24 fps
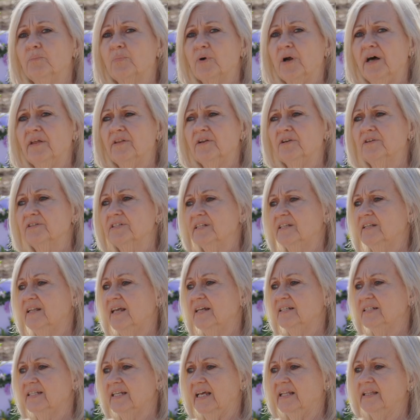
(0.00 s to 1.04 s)
Brothers, and they
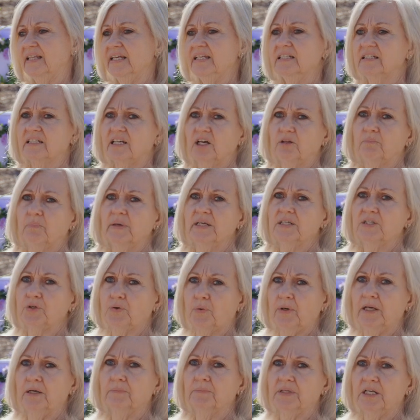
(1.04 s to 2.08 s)
said these could be
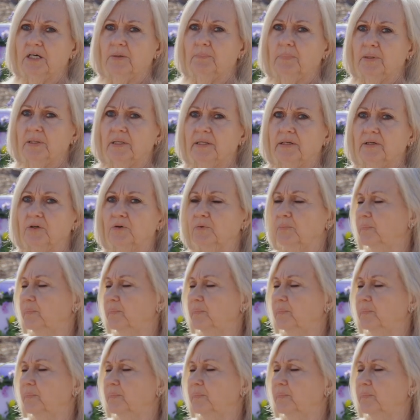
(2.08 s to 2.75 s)
trimmed up a little